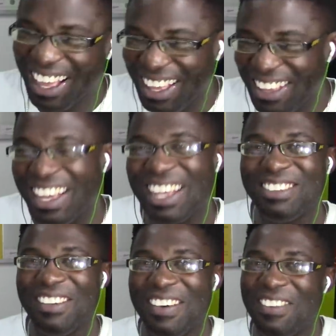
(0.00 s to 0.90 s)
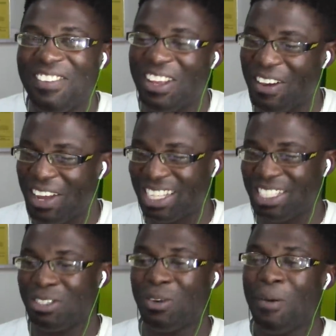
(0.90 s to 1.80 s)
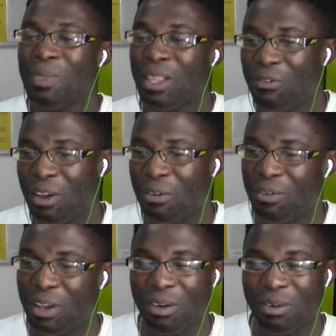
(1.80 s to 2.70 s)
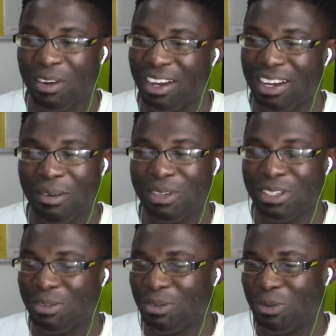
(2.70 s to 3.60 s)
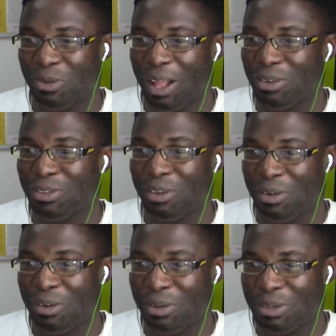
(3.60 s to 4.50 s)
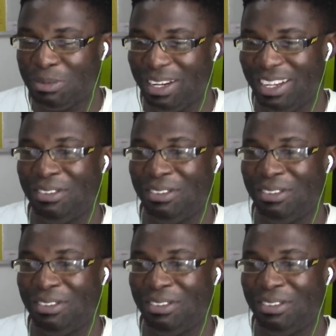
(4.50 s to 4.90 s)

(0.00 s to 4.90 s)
You guys remember the video I reacted to? Pet pig? Oh god, that was very gross, but it